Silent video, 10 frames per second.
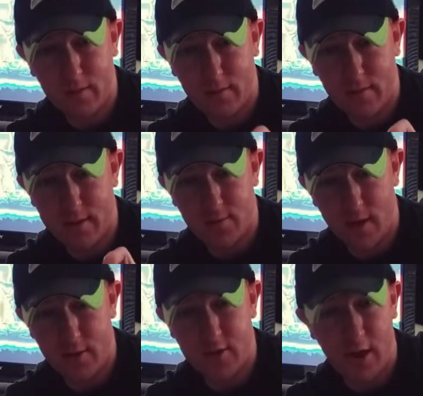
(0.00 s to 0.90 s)
this one I
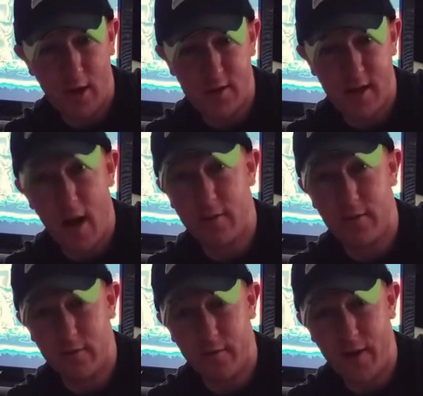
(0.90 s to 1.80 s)
do cherish. Now
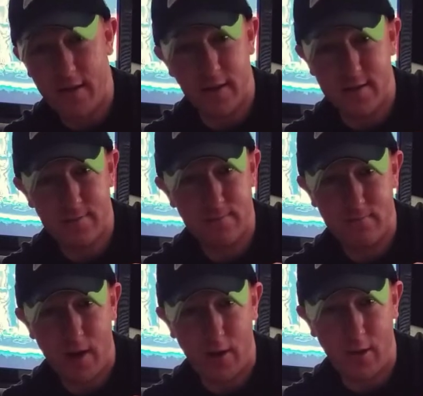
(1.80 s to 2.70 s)
that the fact it's,
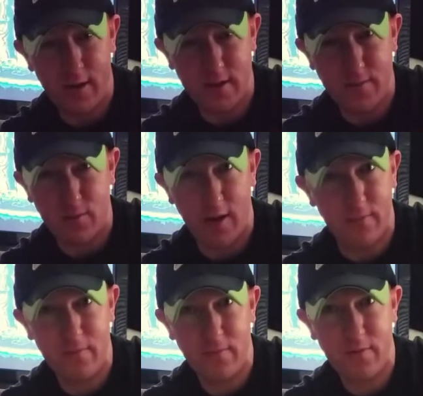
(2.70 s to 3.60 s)
I don't know, I think it's up to like
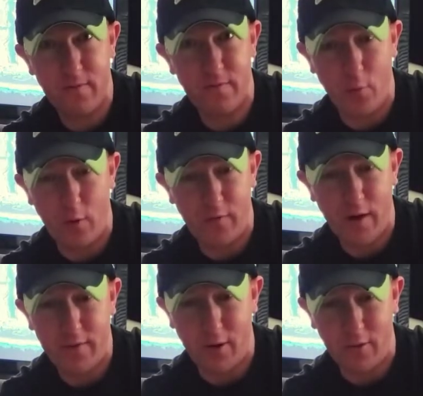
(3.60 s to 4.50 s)
$400 or
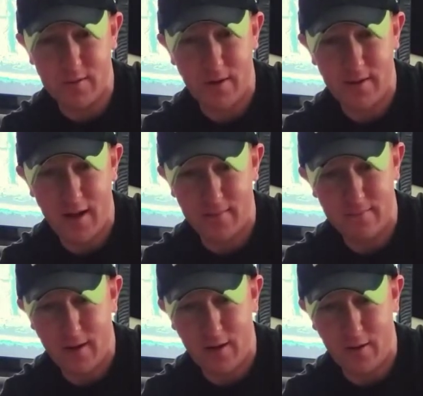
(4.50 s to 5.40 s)
$500, something like that.
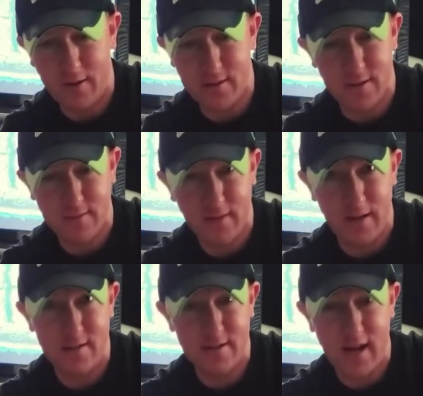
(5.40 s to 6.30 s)
I don't know. It's just
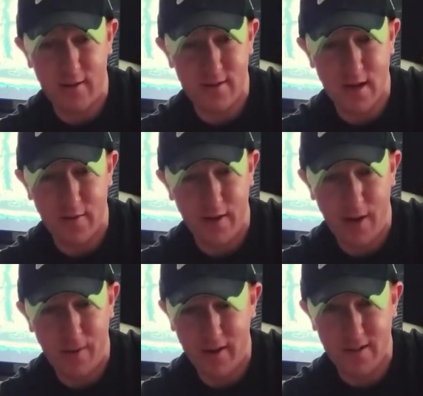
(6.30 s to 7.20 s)
insanely stuff. I think I
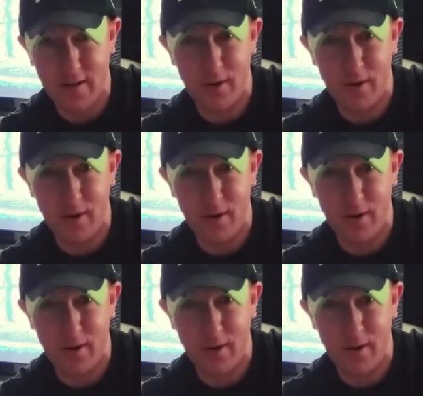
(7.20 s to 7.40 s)
paid like $10